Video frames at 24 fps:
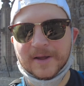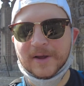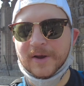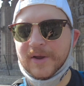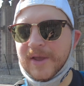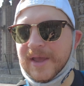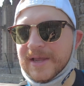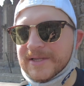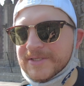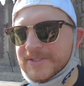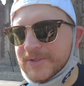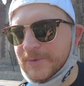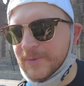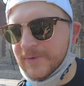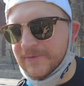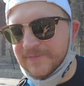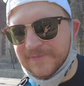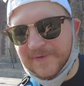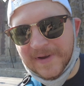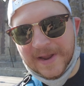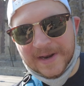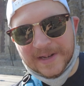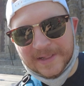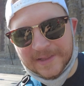Okay, so we
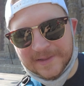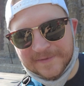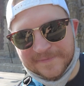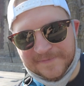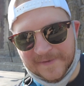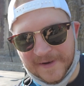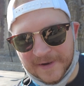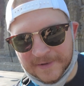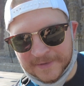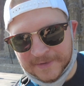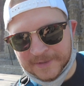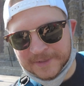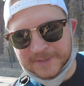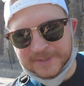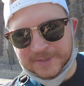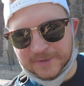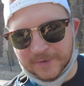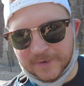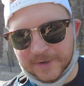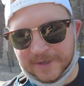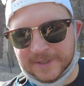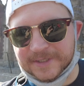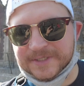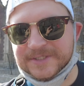finally found the
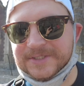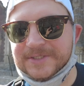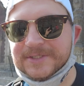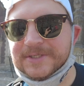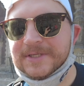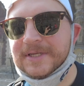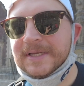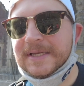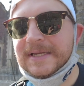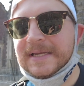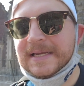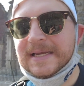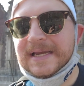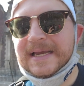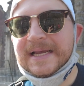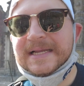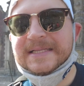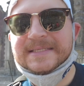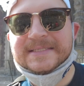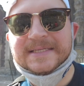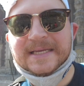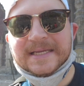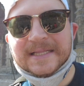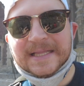source.
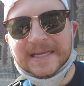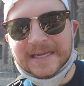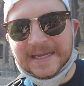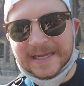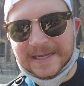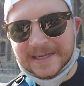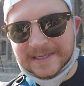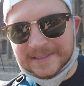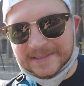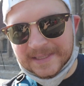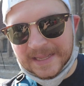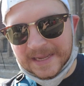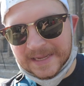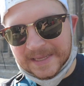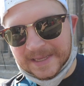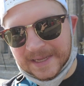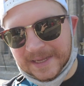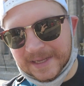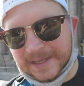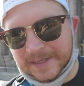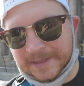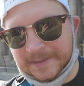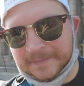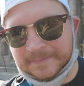It's
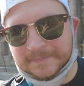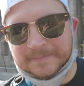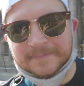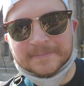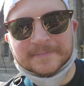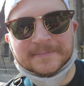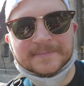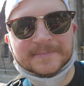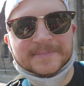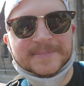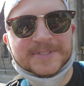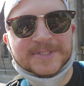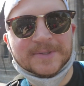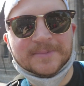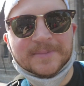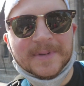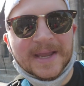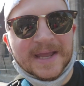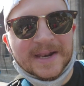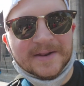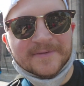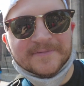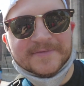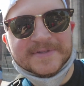some
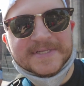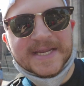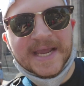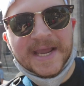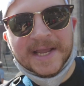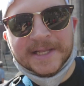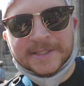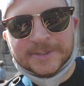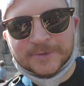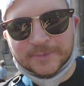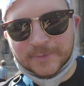kind of dance